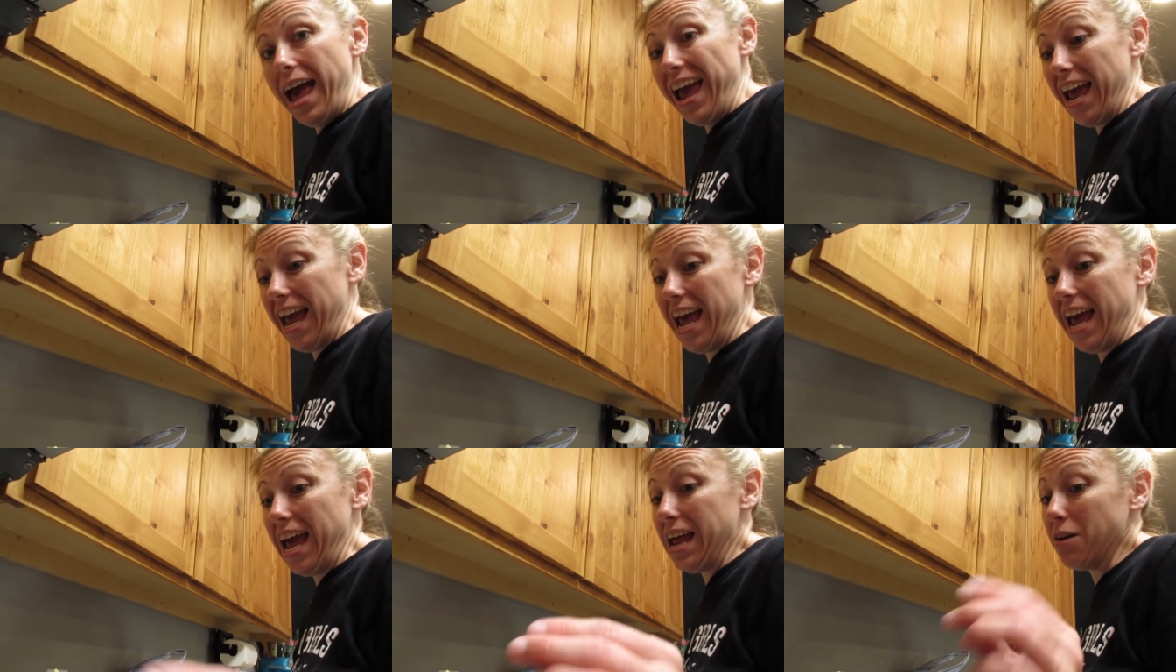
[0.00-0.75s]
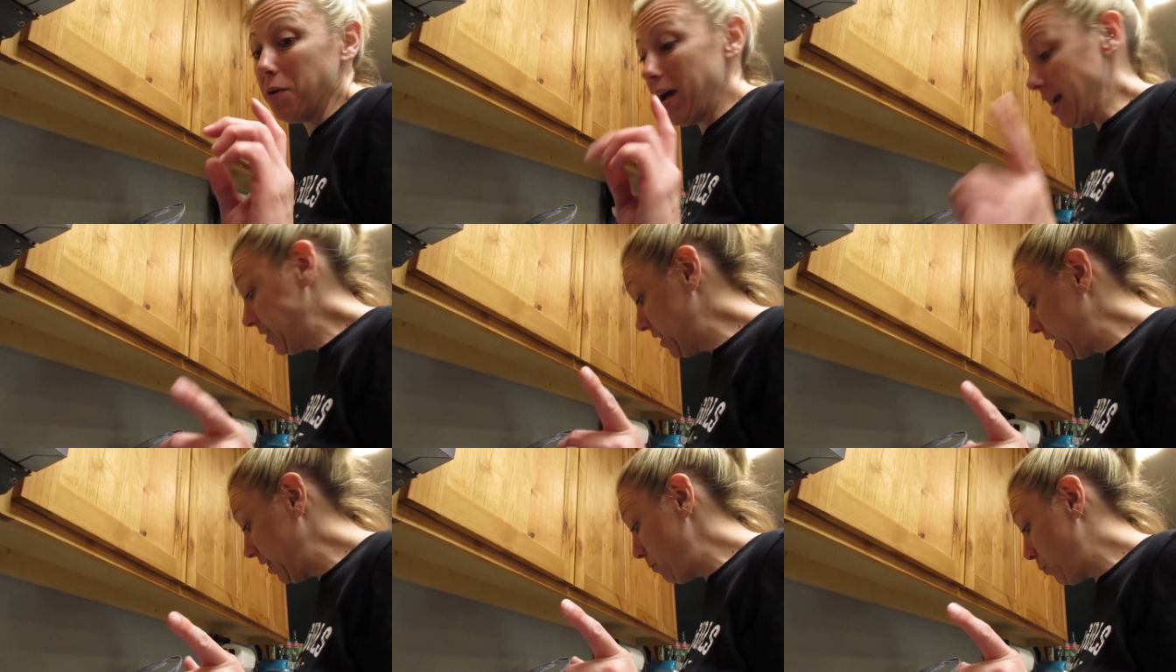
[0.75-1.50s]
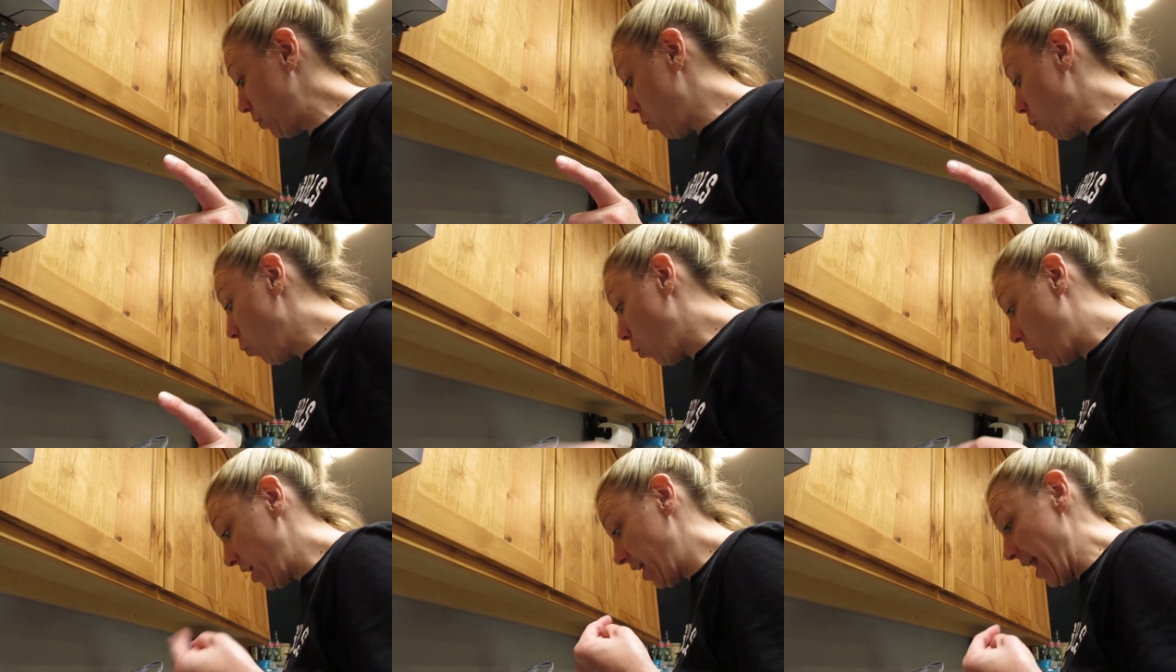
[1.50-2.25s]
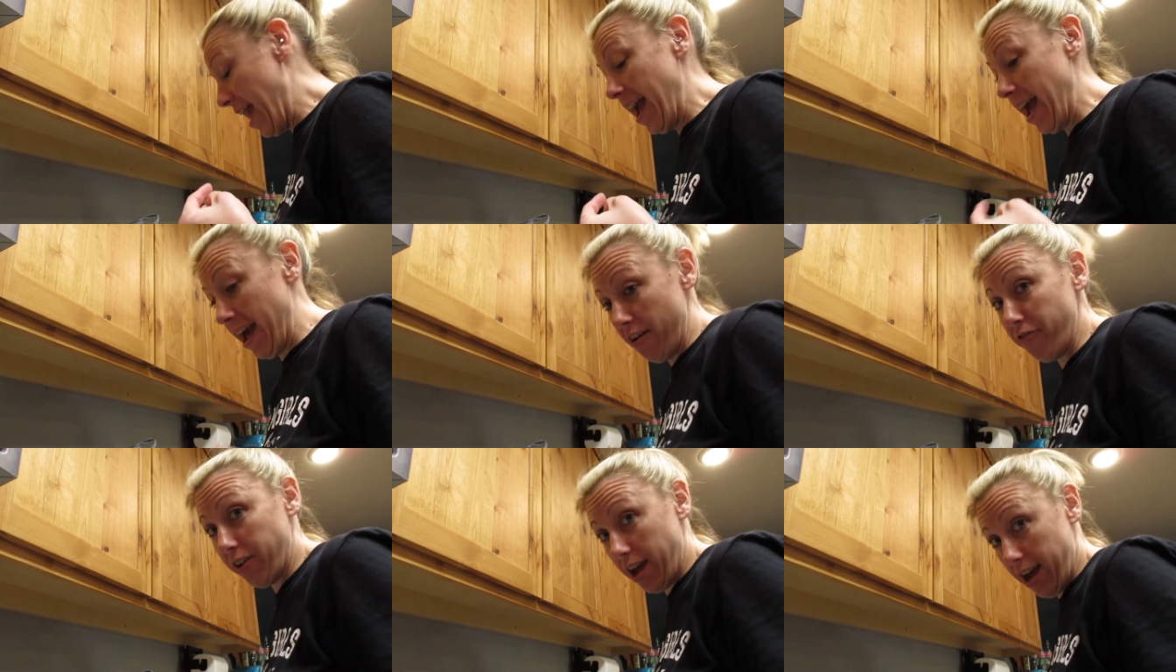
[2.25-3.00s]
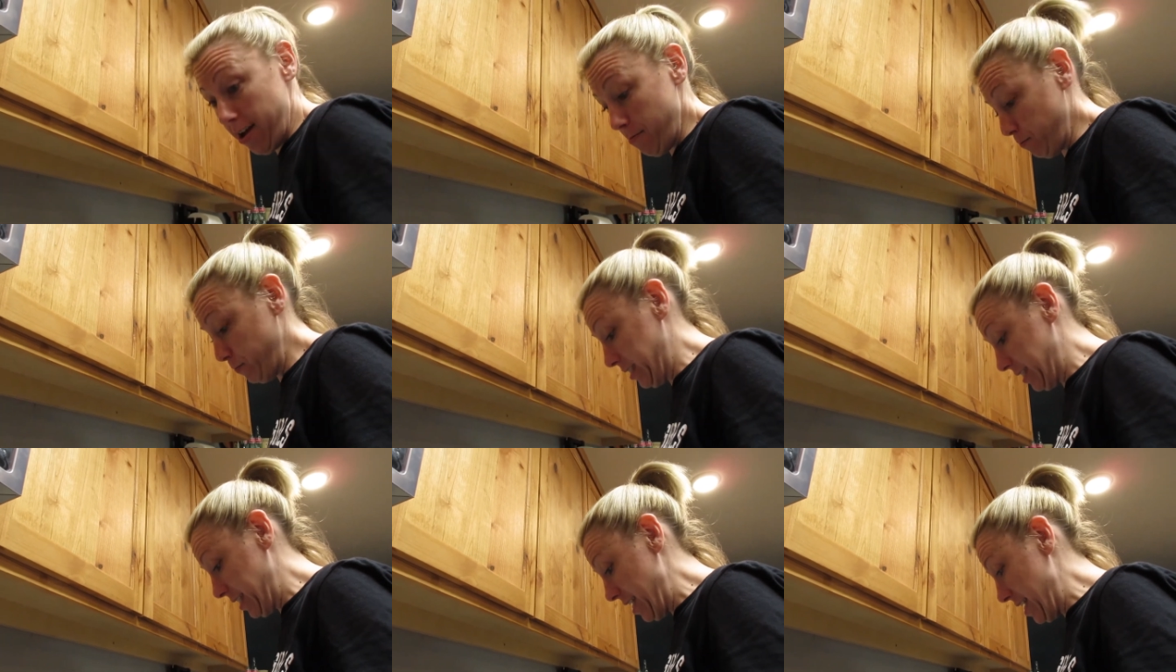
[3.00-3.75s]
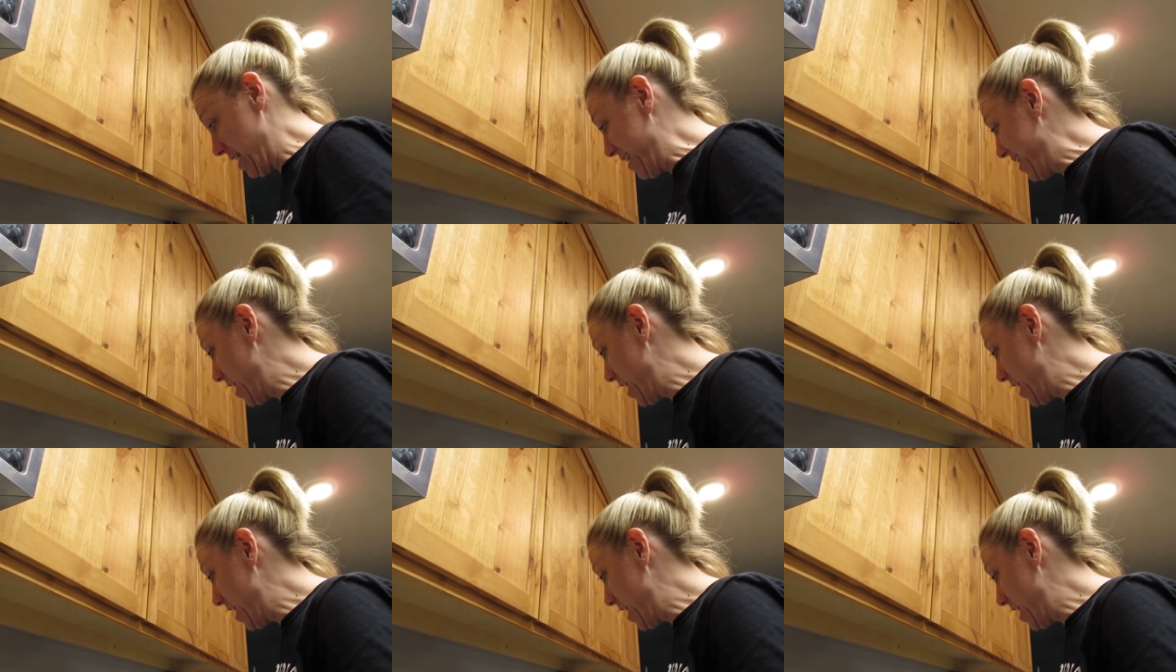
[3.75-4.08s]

and we accidentally put one and a half cups in